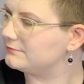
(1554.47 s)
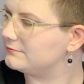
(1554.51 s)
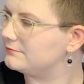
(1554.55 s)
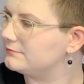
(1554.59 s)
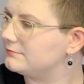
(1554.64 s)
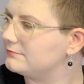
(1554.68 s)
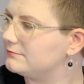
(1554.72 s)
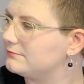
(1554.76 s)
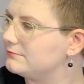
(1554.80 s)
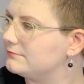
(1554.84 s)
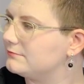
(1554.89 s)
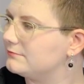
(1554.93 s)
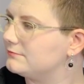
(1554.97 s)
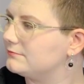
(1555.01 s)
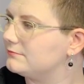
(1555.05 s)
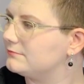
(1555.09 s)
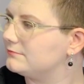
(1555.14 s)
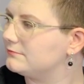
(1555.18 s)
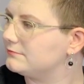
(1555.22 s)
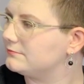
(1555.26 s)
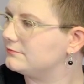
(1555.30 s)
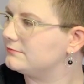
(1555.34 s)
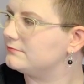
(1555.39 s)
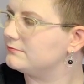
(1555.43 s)

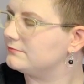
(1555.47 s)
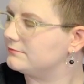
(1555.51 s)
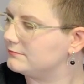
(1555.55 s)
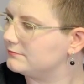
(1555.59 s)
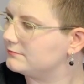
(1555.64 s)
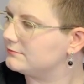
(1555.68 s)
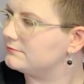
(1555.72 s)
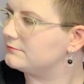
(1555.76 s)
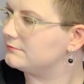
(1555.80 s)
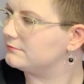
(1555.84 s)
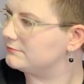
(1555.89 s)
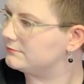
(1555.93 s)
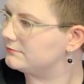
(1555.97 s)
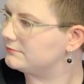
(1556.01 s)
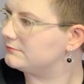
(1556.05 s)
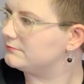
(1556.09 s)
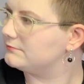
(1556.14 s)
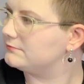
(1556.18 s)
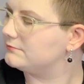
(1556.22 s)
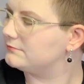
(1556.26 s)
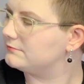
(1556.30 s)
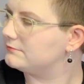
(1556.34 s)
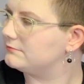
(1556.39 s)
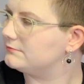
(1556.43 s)

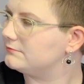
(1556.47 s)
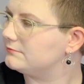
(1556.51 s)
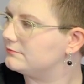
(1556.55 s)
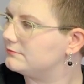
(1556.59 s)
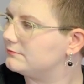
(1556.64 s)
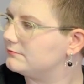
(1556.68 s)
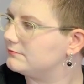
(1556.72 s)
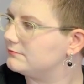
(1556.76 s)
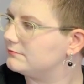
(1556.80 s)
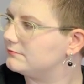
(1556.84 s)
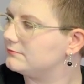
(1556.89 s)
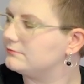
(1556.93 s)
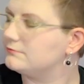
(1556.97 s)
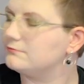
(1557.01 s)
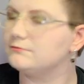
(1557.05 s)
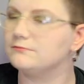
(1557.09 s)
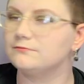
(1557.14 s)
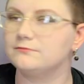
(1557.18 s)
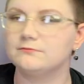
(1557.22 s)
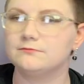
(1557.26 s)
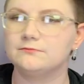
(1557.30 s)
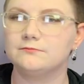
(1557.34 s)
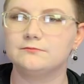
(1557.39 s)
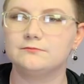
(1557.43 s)

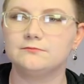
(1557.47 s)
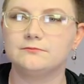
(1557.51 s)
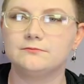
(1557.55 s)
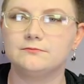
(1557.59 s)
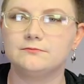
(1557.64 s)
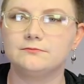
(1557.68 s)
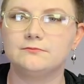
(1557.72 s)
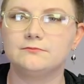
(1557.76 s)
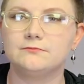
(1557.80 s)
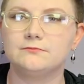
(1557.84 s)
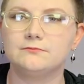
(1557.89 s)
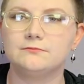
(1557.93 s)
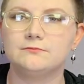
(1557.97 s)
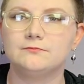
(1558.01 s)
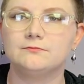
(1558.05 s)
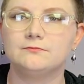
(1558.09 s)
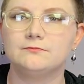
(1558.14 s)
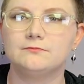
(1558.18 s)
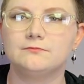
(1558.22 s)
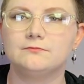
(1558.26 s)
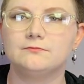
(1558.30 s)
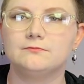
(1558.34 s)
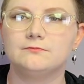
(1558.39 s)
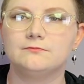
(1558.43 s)

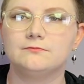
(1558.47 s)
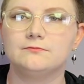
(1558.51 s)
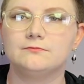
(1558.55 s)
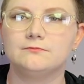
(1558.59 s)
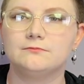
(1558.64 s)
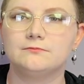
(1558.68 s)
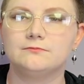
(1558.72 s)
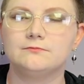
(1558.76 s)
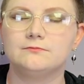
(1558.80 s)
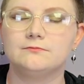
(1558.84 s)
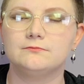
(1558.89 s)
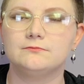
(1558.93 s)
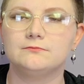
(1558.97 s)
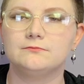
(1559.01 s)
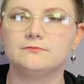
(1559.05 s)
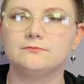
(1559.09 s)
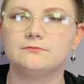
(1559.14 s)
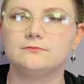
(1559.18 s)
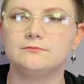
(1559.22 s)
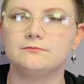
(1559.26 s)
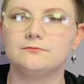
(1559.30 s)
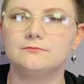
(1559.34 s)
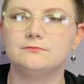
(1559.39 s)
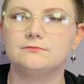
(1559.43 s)

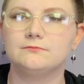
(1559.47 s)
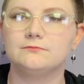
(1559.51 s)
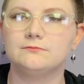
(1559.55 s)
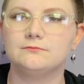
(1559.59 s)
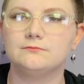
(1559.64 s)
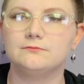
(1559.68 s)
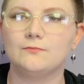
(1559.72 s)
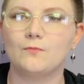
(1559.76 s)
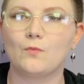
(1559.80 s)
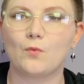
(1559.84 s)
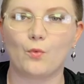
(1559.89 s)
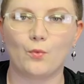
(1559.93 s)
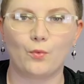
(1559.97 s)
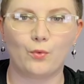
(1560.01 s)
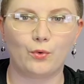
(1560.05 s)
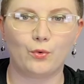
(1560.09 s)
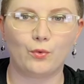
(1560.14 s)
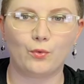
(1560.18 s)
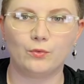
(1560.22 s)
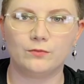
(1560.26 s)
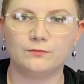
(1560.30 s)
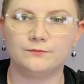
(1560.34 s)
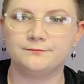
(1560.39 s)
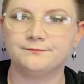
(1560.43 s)

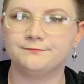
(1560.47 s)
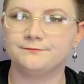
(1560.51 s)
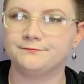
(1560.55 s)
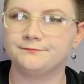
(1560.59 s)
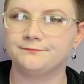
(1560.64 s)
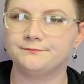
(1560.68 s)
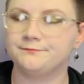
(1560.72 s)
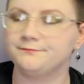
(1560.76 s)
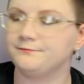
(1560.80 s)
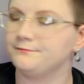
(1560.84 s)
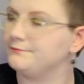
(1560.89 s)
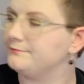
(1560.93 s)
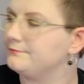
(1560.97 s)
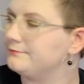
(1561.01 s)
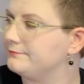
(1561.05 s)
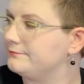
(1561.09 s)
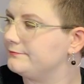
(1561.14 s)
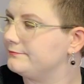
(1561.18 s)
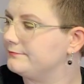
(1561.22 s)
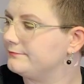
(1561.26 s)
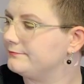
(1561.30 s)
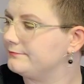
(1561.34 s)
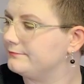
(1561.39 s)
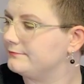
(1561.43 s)

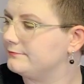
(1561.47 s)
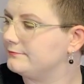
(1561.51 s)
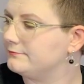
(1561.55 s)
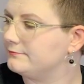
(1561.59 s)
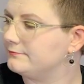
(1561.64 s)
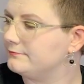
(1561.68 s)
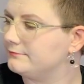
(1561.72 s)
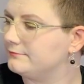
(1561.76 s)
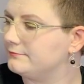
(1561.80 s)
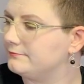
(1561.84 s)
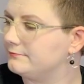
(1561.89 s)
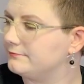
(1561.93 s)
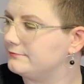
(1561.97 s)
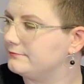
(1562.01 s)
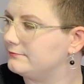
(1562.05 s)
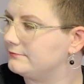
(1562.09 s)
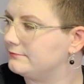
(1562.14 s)
This person isn't speaking.